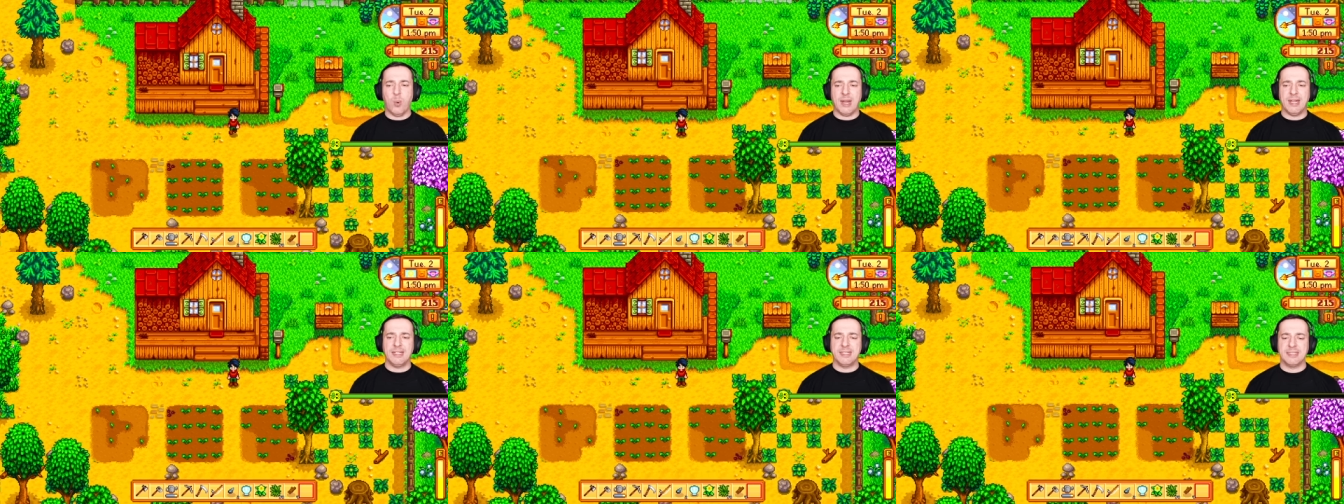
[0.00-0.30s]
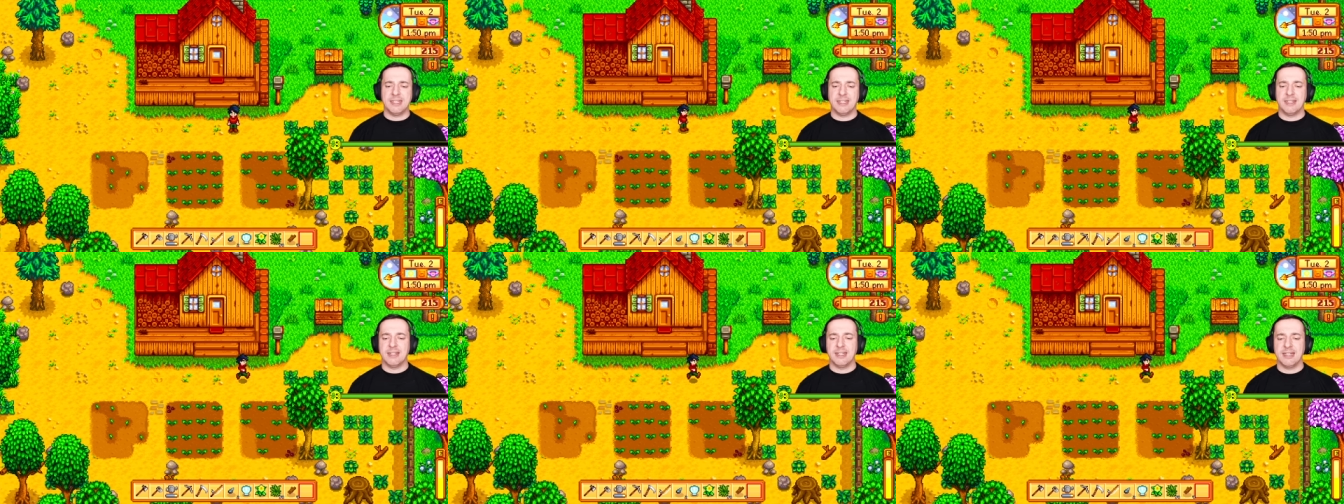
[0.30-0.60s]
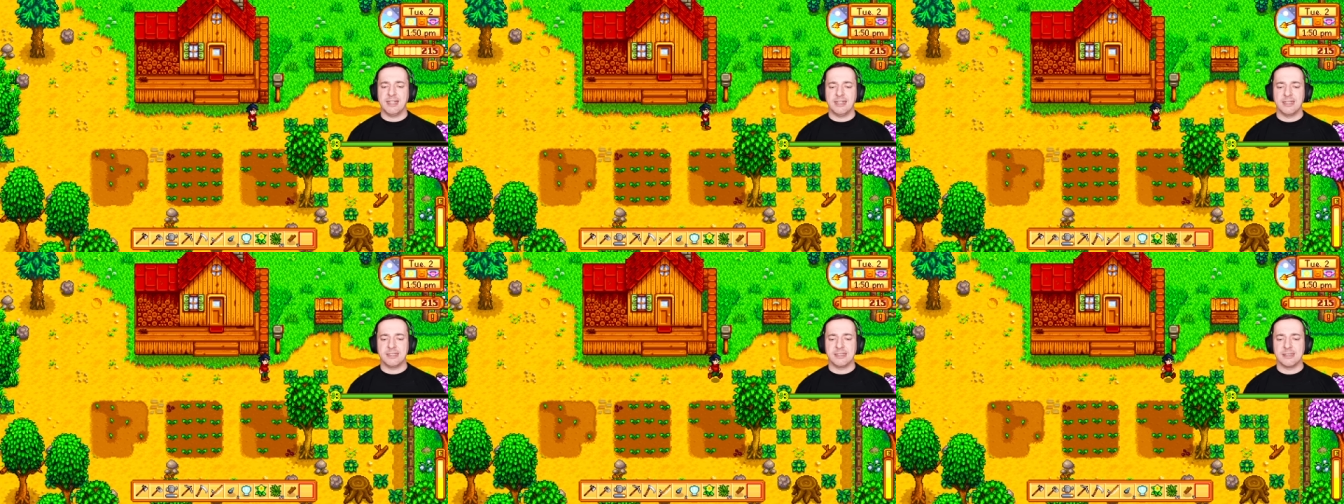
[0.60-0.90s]
wasting
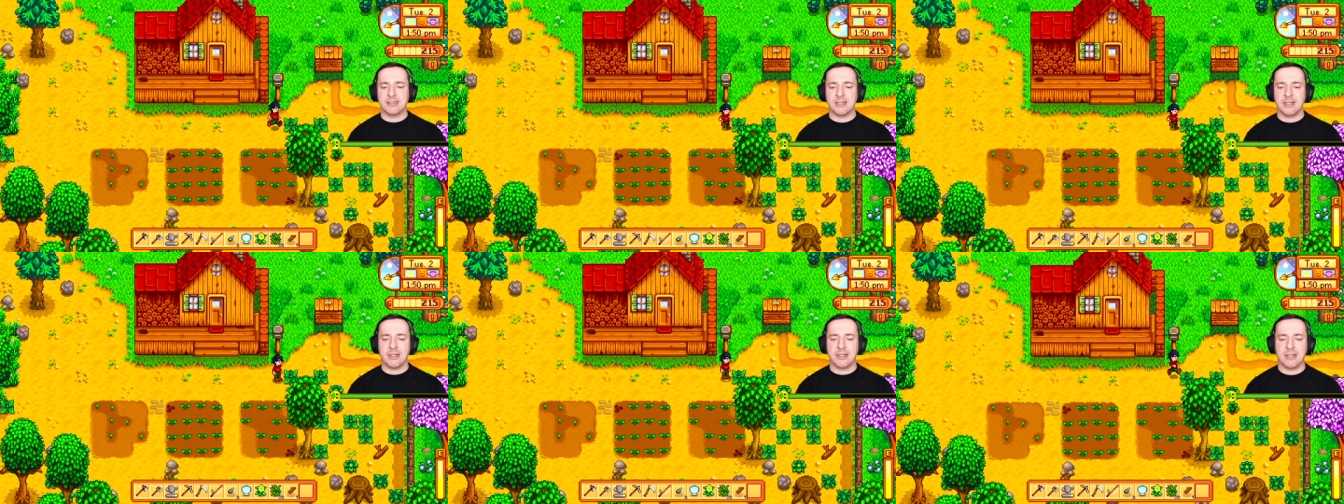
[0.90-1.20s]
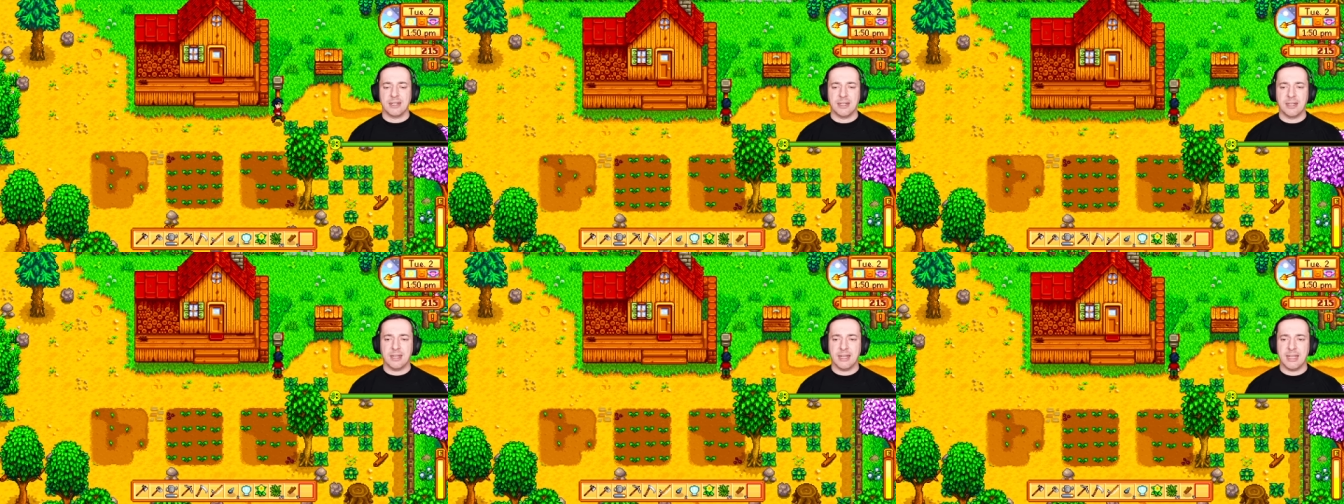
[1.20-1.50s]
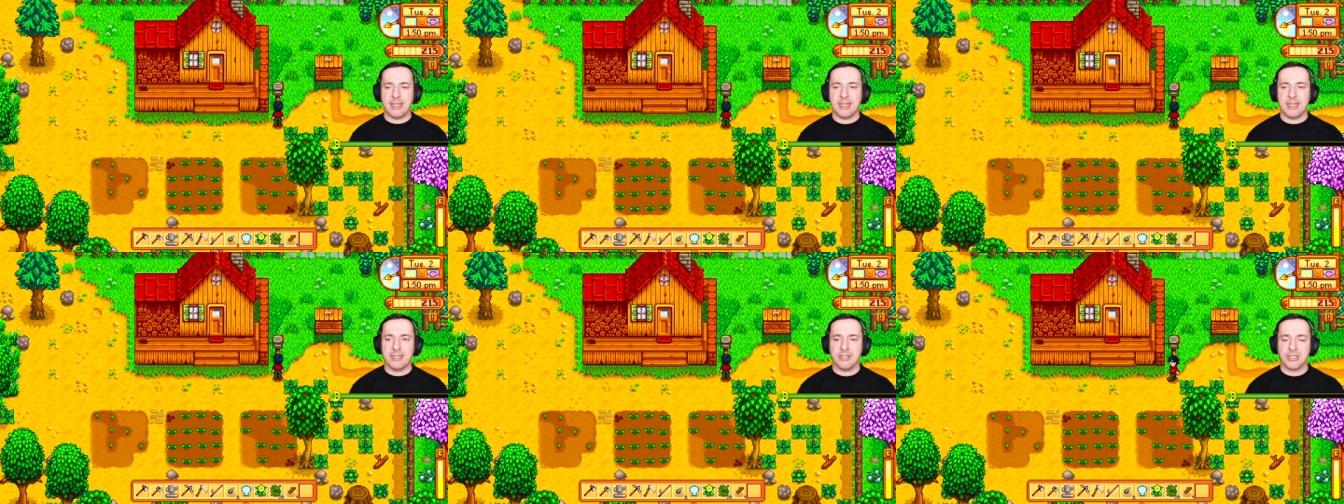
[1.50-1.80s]
things uh,
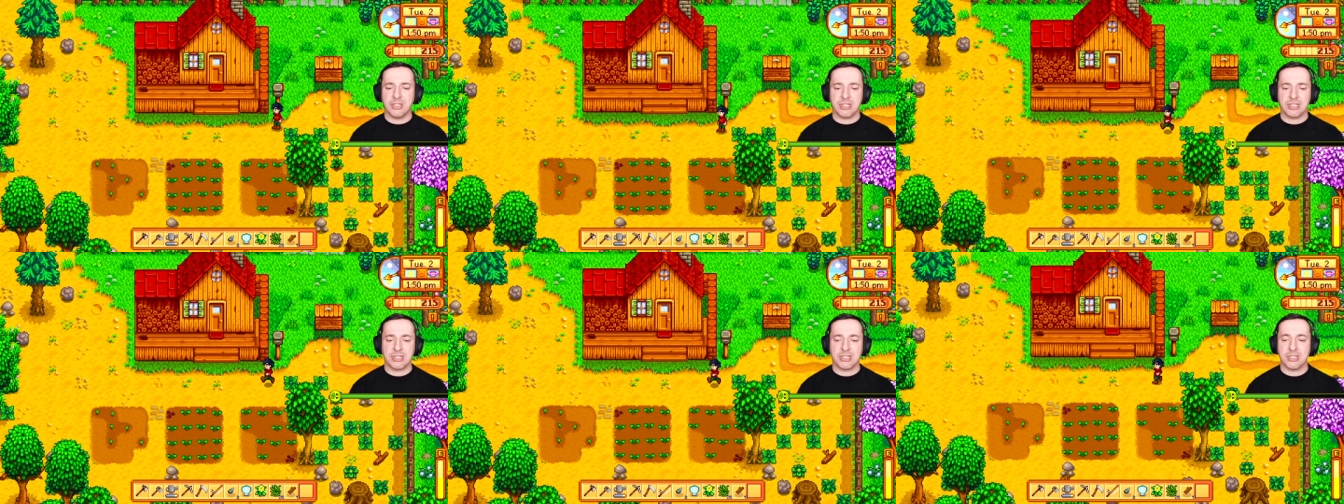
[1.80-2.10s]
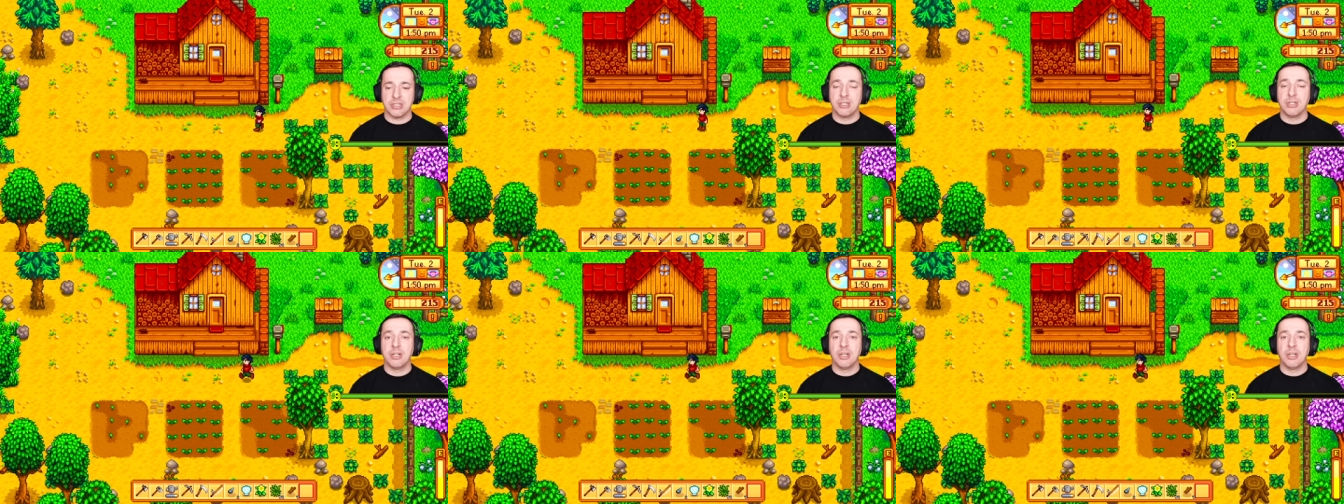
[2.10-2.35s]
and then just